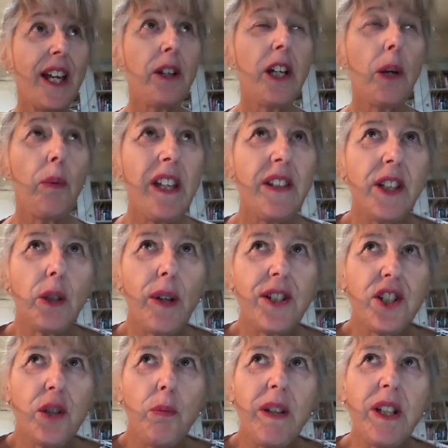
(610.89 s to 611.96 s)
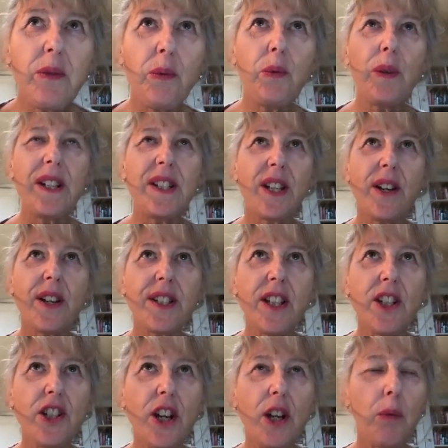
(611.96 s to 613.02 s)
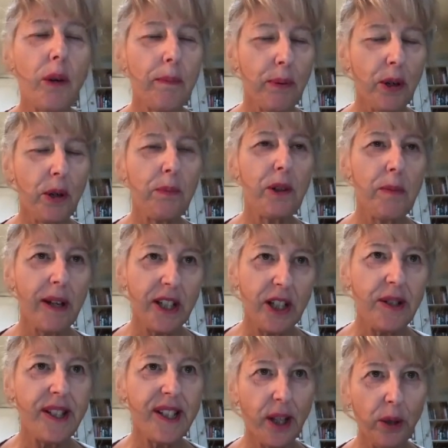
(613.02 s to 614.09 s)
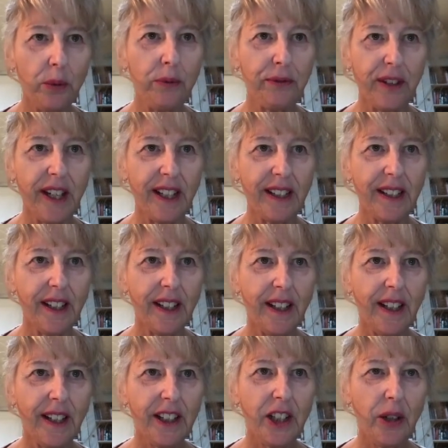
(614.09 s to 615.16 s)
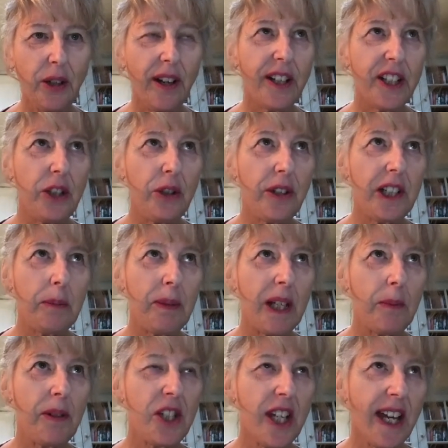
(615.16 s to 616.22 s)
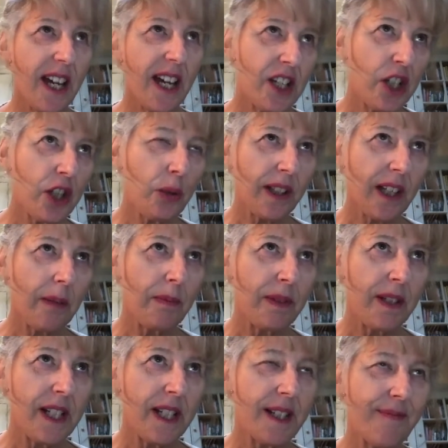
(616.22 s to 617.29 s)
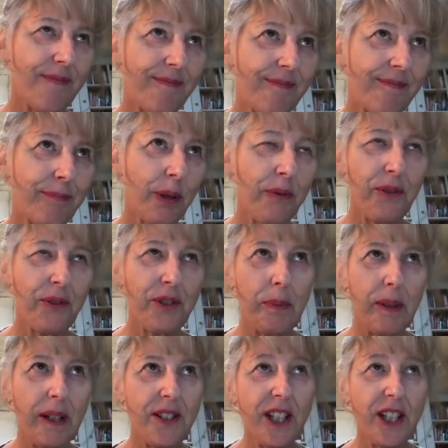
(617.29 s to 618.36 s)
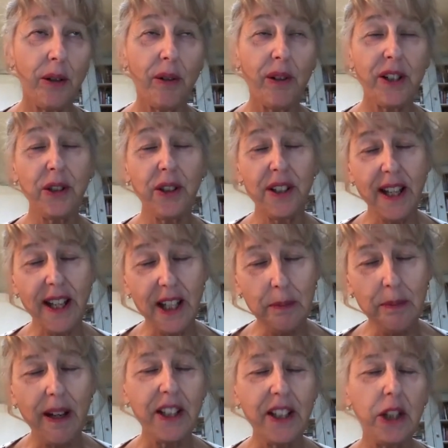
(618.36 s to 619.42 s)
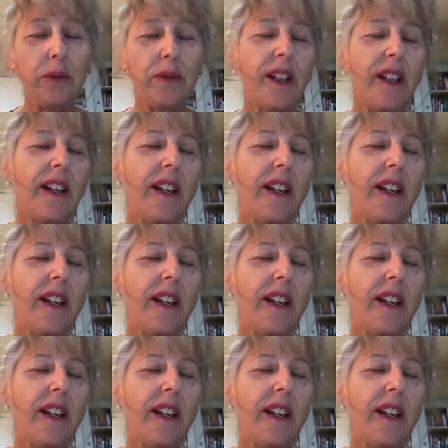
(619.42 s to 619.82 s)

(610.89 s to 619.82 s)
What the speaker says: The question we always ask is, what problem are you solving? Are you going to be able to add to a company's profitability, or are you